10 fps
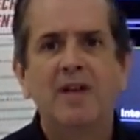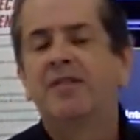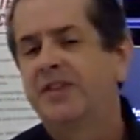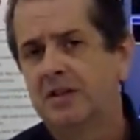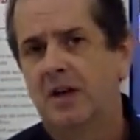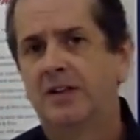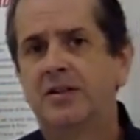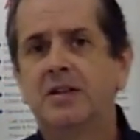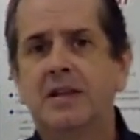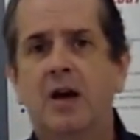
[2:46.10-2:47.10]
we have a
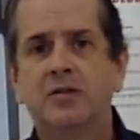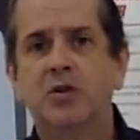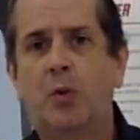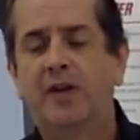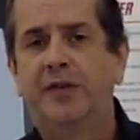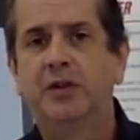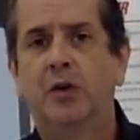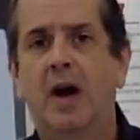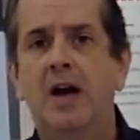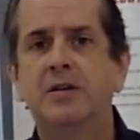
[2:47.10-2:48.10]
six thousand square
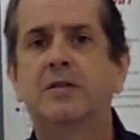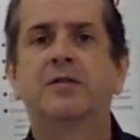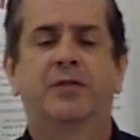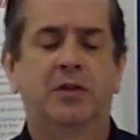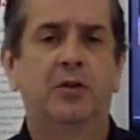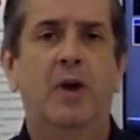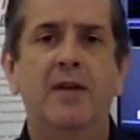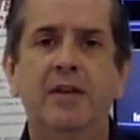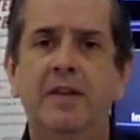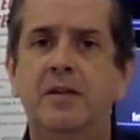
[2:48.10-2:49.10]
foot garage to do
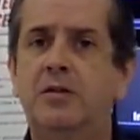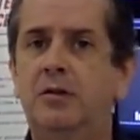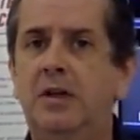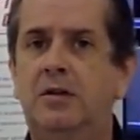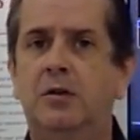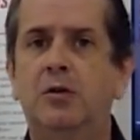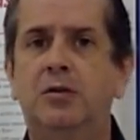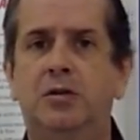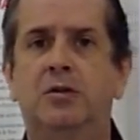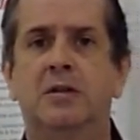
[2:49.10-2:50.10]
everything that you need to
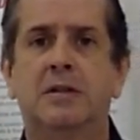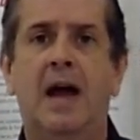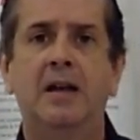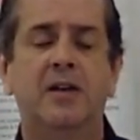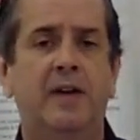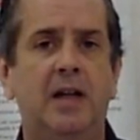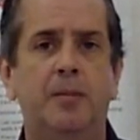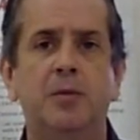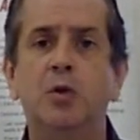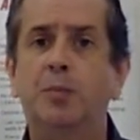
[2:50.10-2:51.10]
do to design and
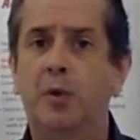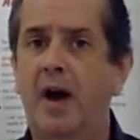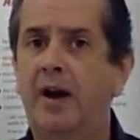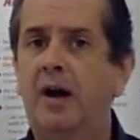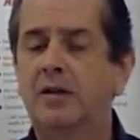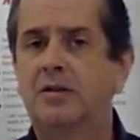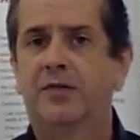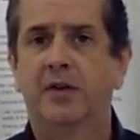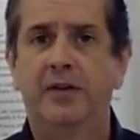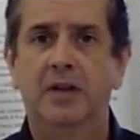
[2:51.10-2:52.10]
develop new
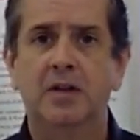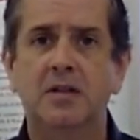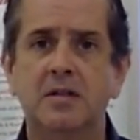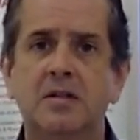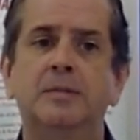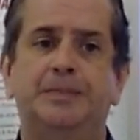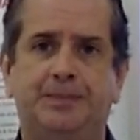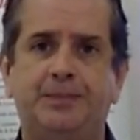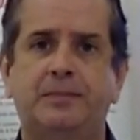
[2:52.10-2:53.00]
products for vehicles.